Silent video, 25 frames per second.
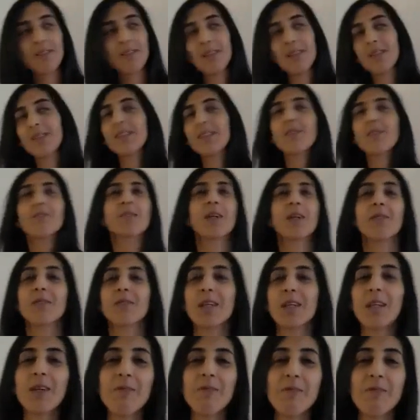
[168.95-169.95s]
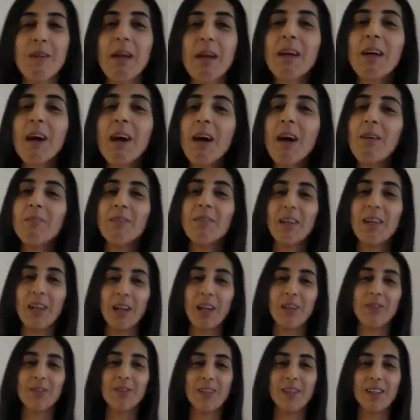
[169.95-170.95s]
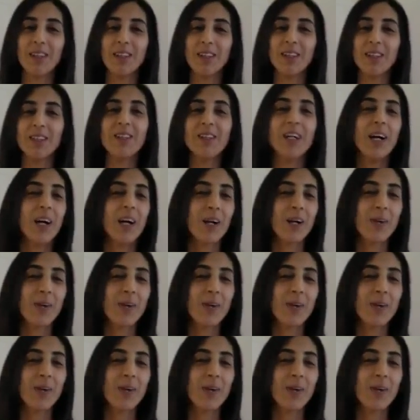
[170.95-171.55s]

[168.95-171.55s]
so sometimes I can wake up and I feel